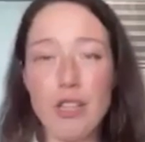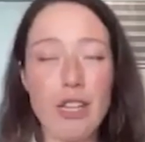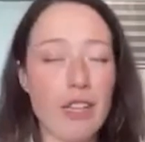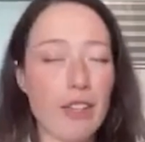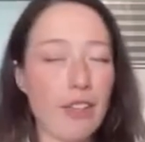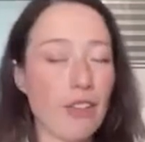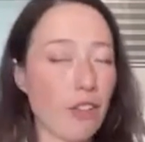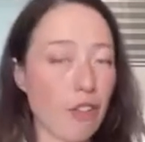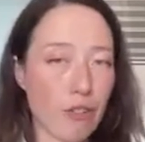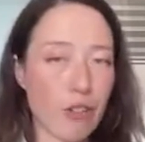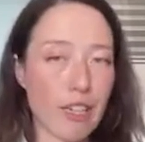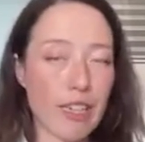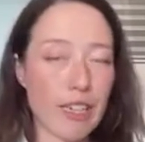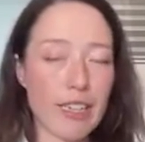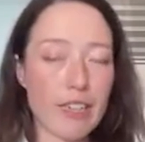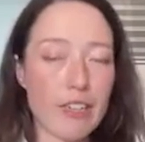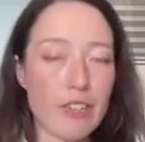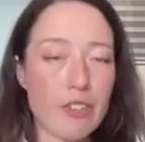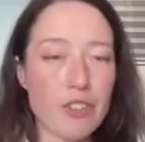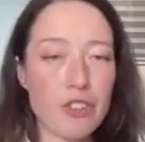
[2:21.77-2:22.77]
in the
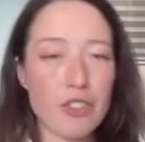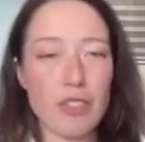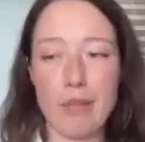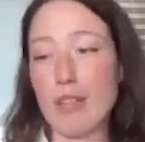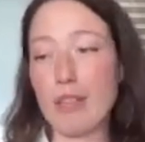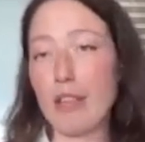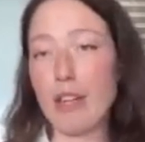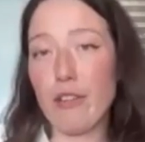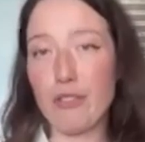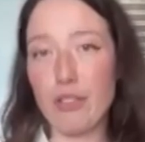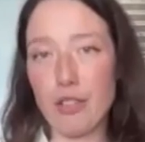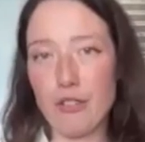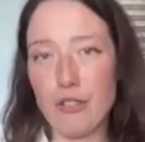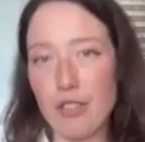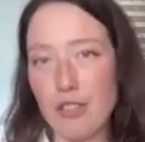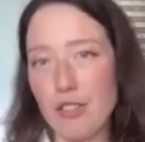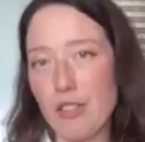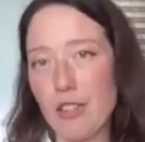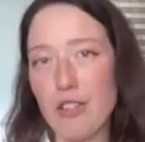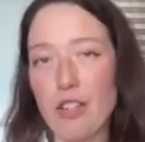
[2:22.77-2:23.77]
fridge, like
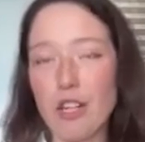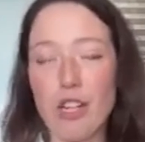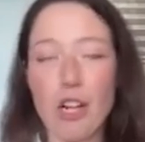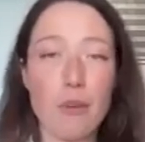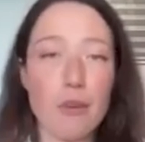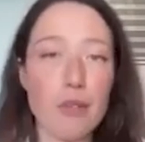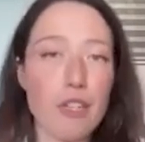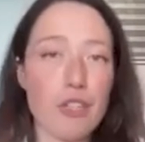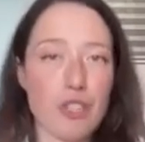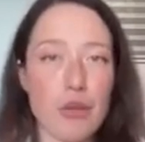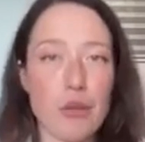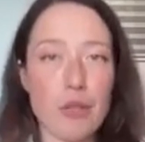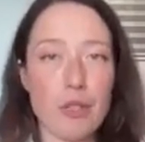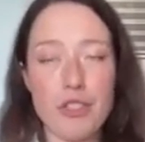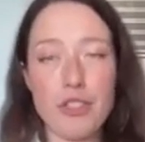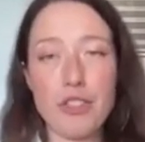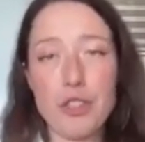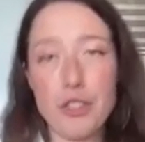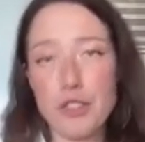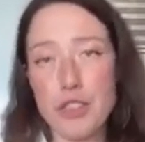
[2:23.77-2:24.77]
leftovers that you're not really sure what to
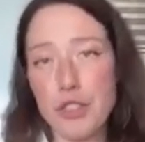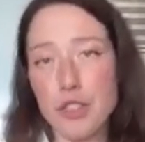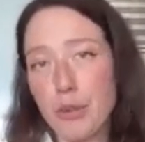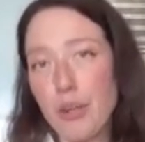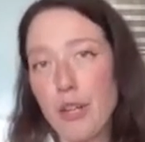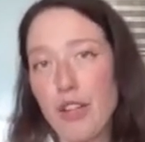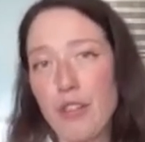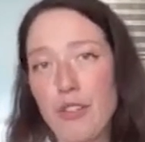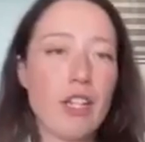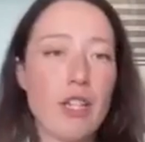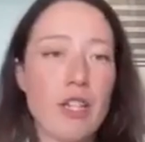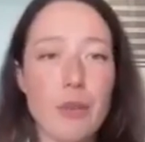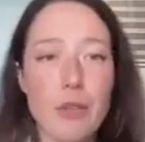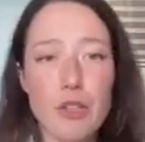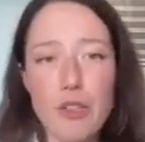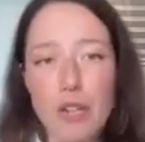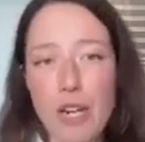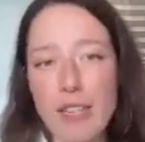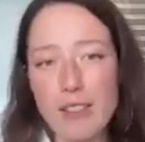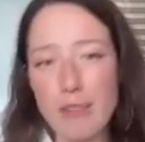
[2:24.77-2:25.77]
do with, and you want to
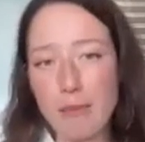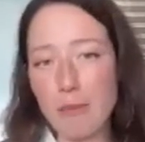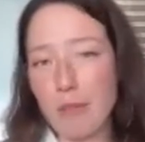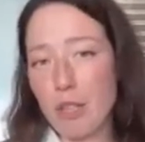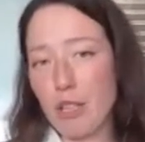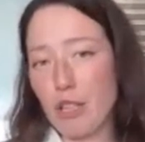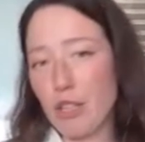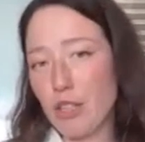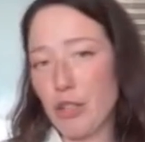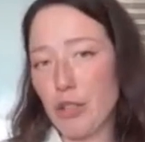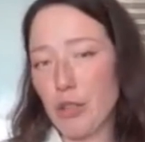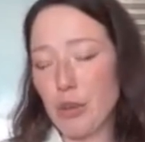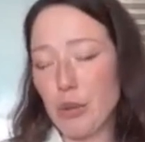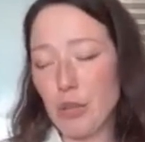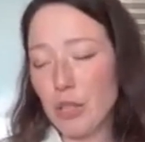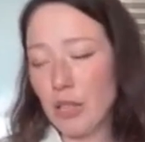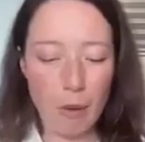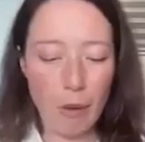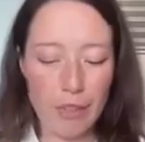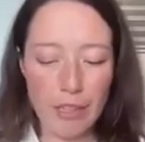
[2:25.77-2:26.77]
try something
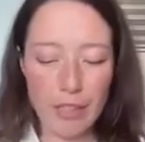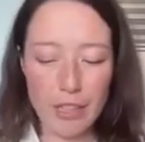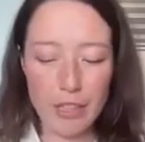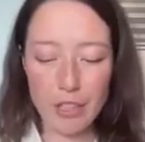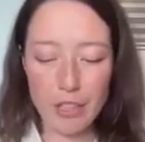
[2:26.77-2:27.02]
new, all you need